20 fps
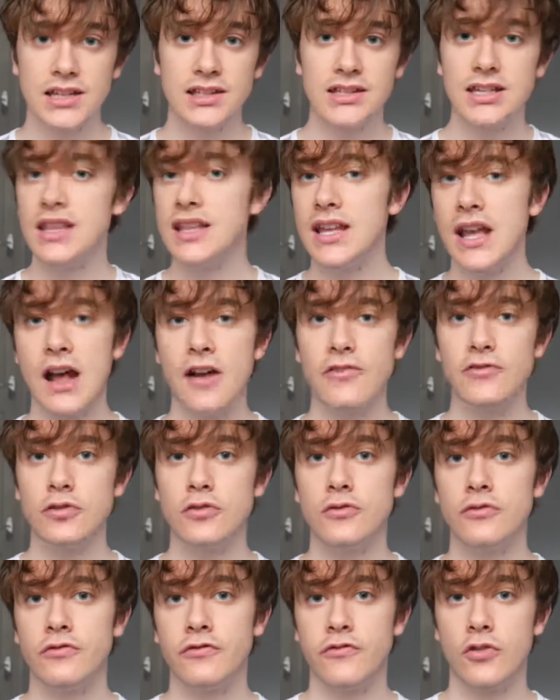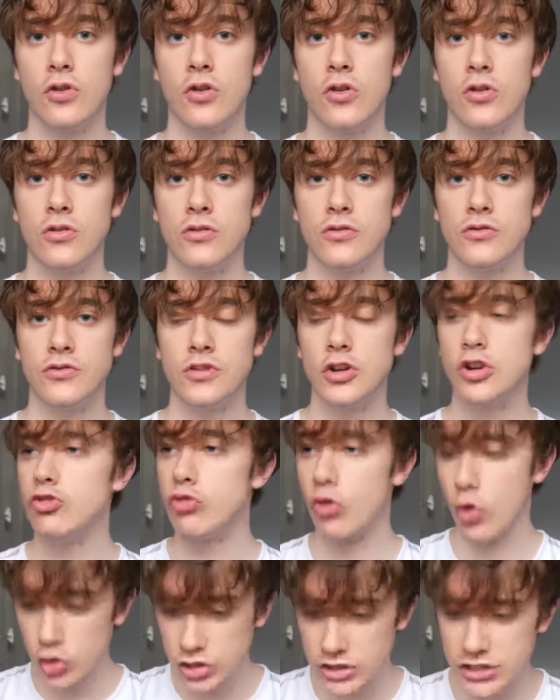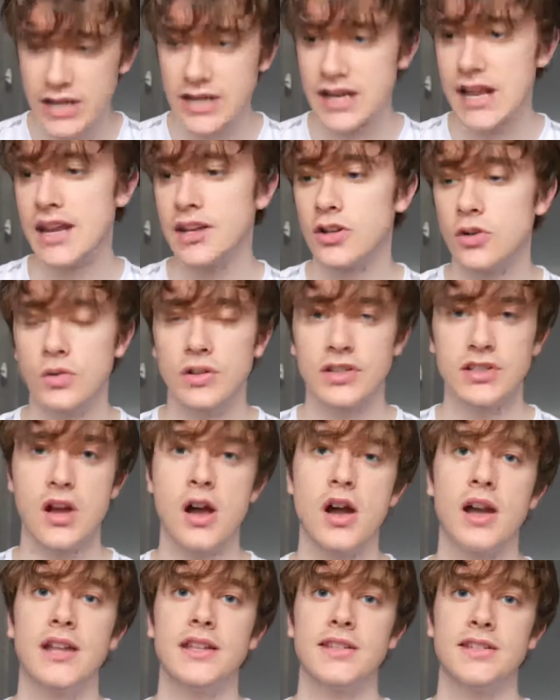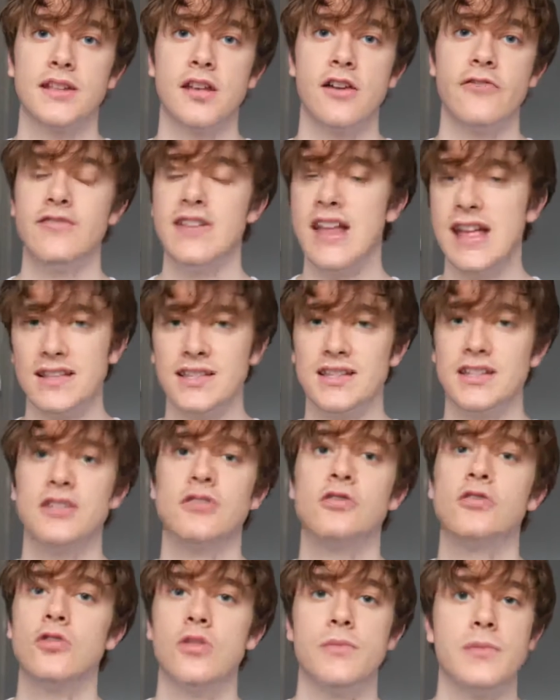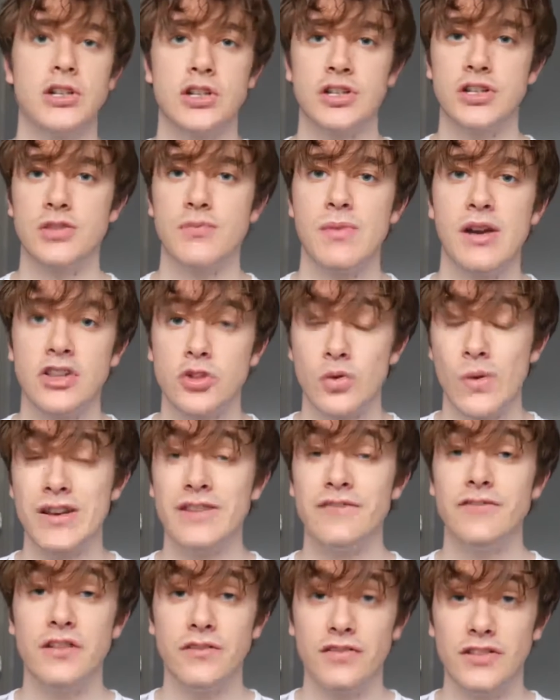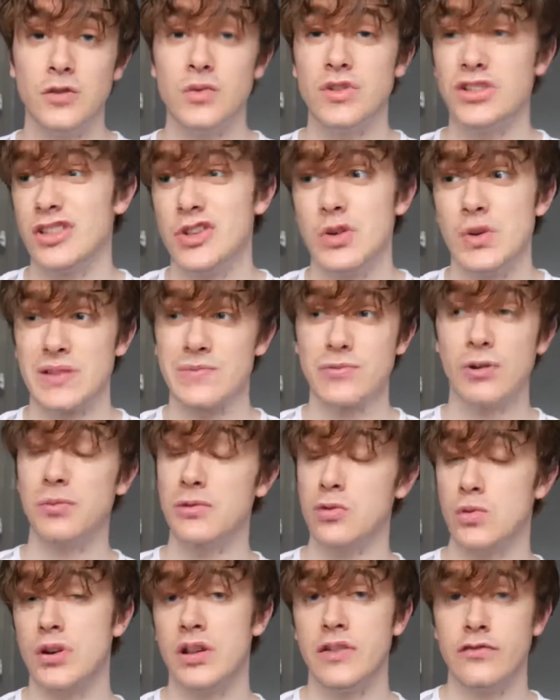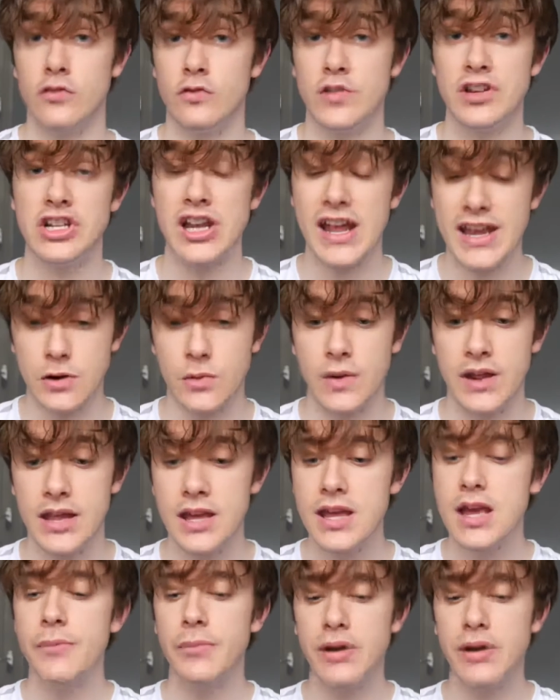than they have done for the grossly inadequate targets of net zero emissions by 2050, which the US probably won't even reach anyway.